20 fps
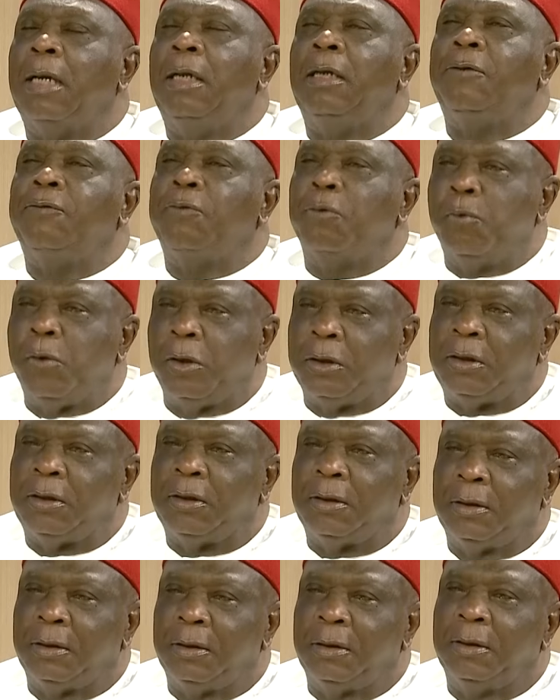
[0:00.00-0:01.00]
least for
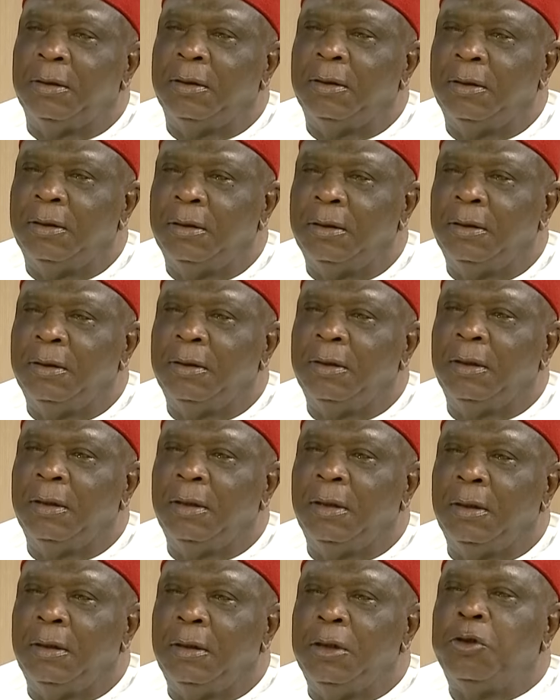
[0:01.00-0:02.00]
once,
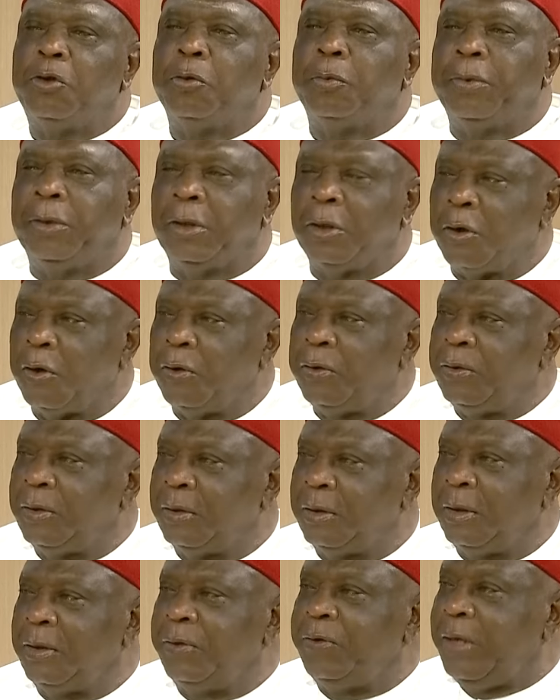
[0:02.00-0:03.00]
the Supreme Court
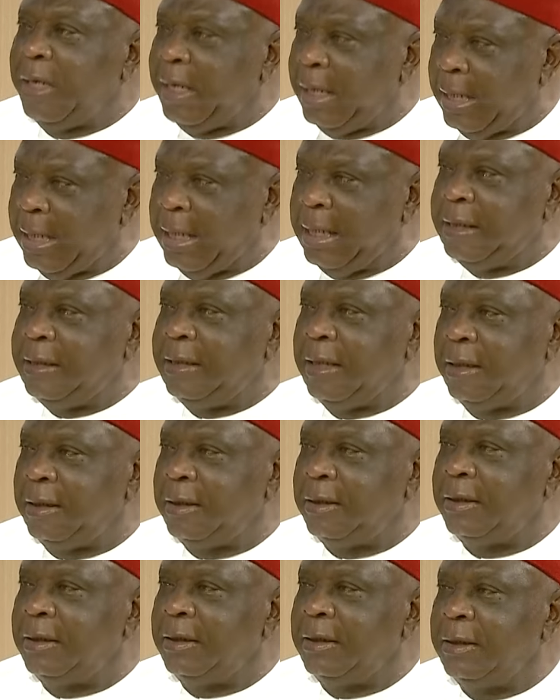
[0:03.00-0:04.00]
realized that
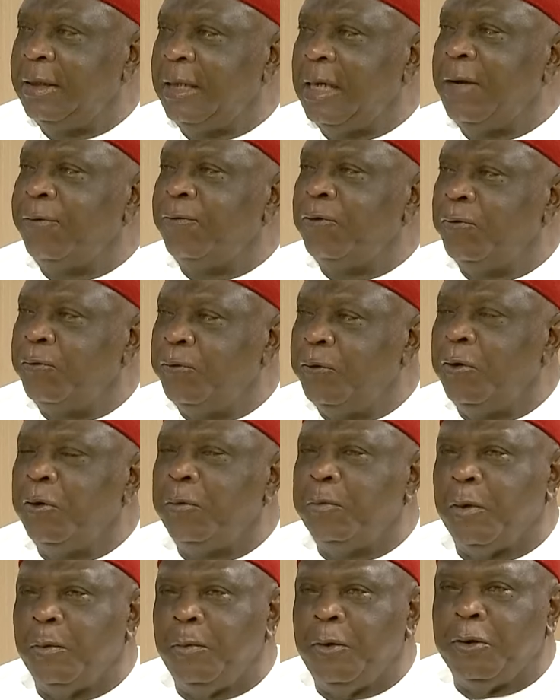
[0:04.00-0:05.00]
they have to
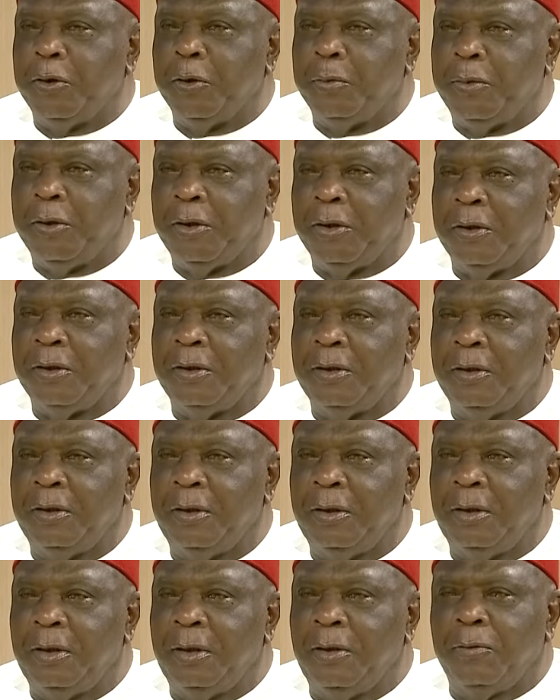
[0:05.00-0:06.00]
follow public opinion.
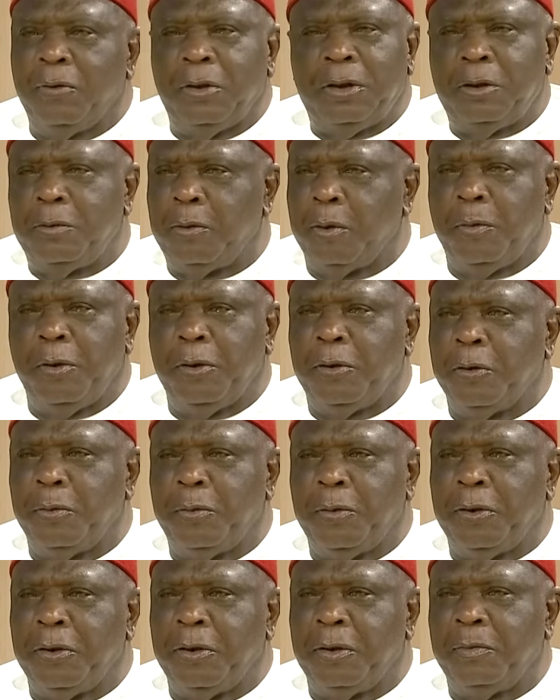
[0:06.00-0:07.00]
What is public
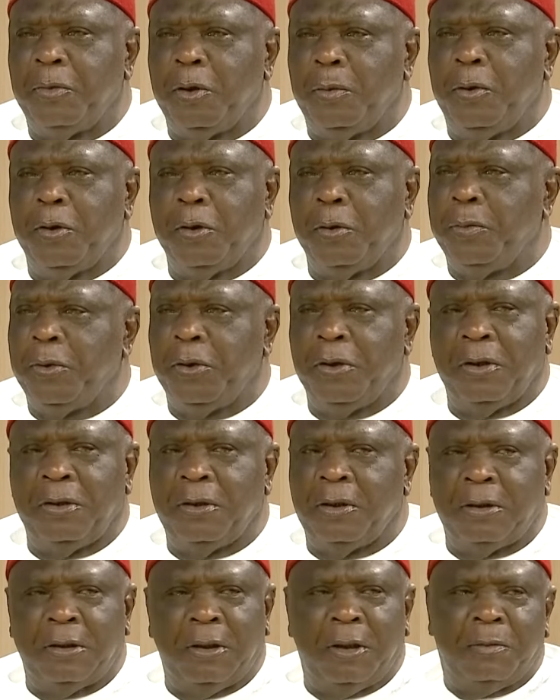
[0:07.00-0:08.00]
opinion? Public opinion
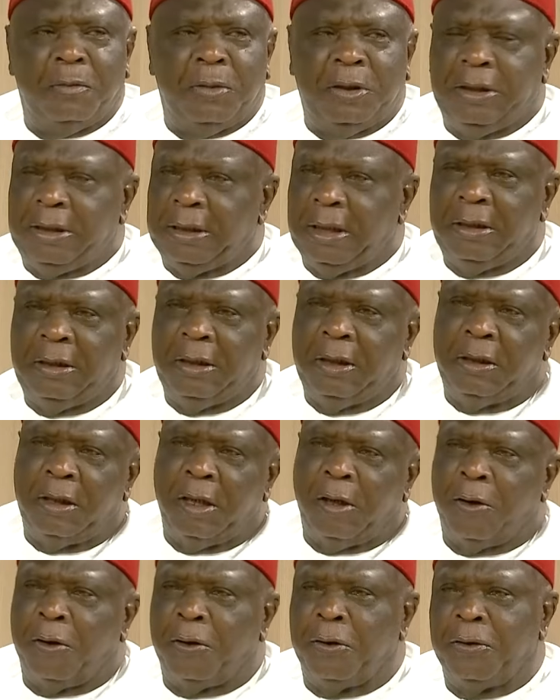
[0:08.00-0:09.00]
does not mean changing
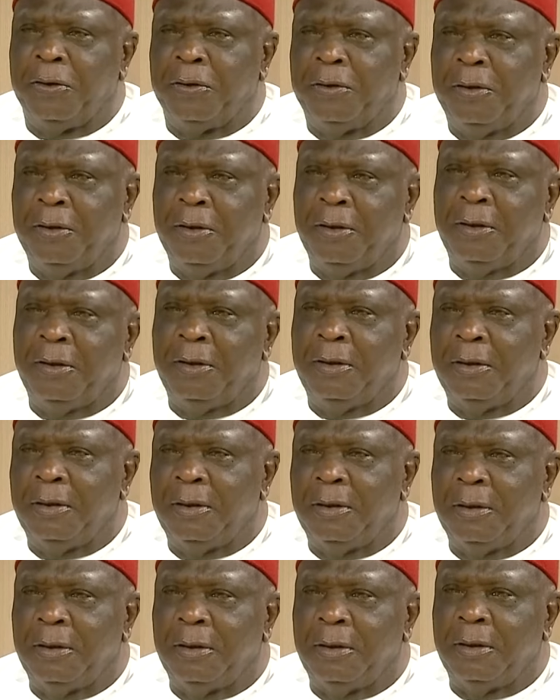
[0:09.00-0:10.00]
the law,
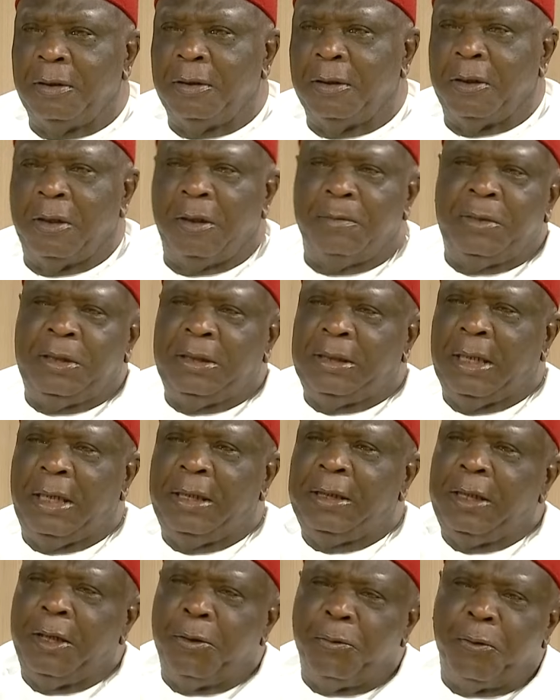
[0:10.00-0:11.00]
does not mean
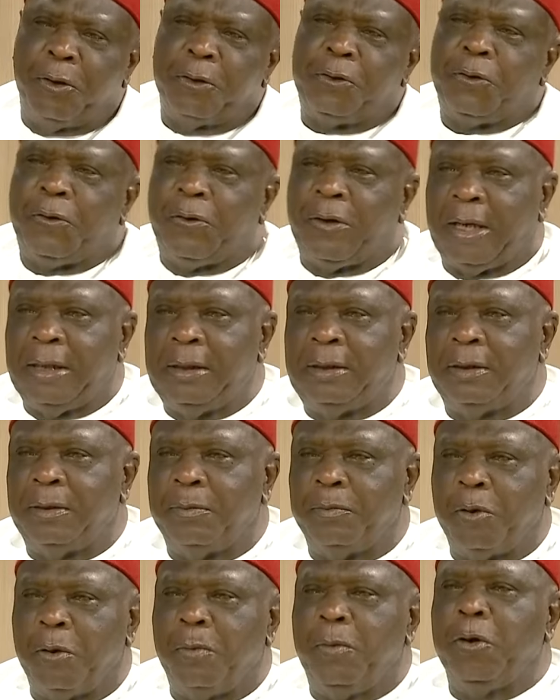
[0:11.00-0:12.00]
telling them what to write.
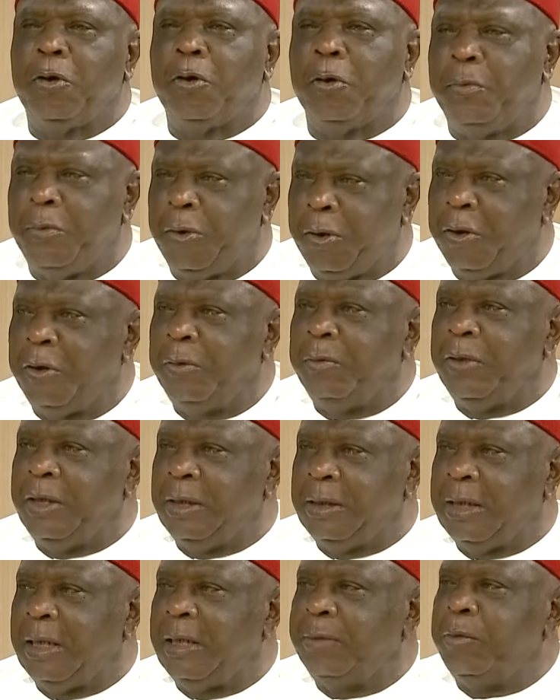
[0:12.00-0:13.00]
Public opinion
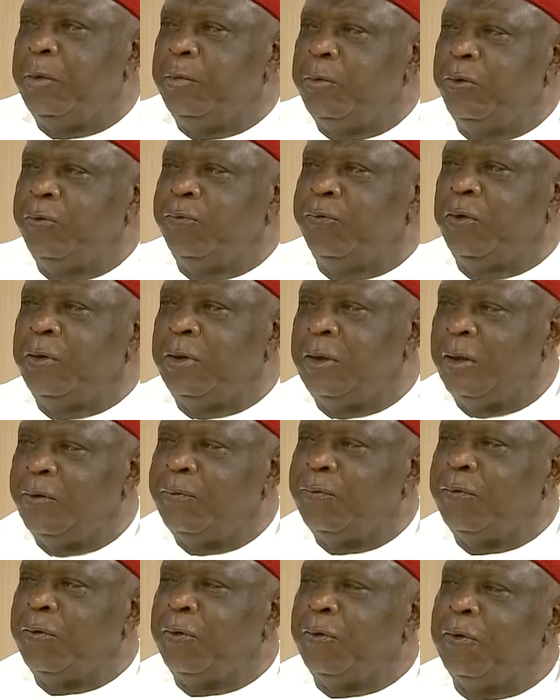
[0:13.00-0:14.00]
means that people voted
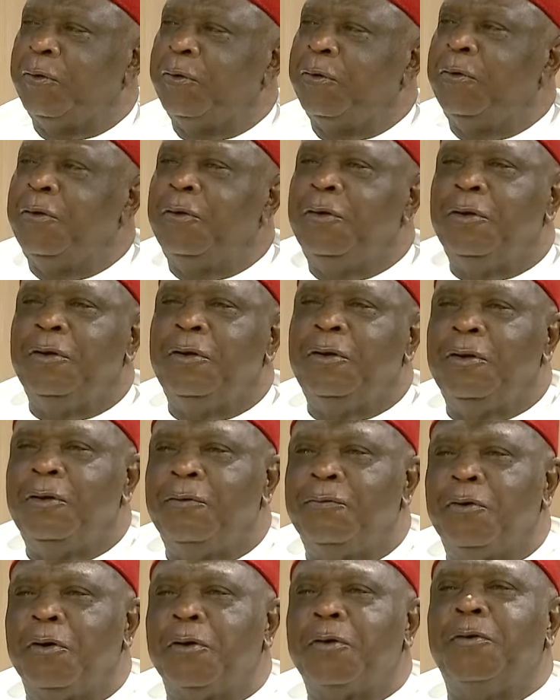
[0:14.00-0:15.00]
for
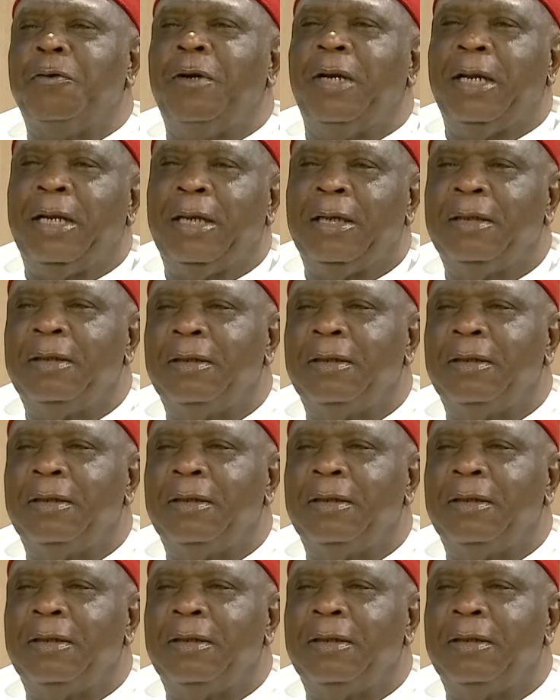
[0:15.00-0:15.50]
Kunle,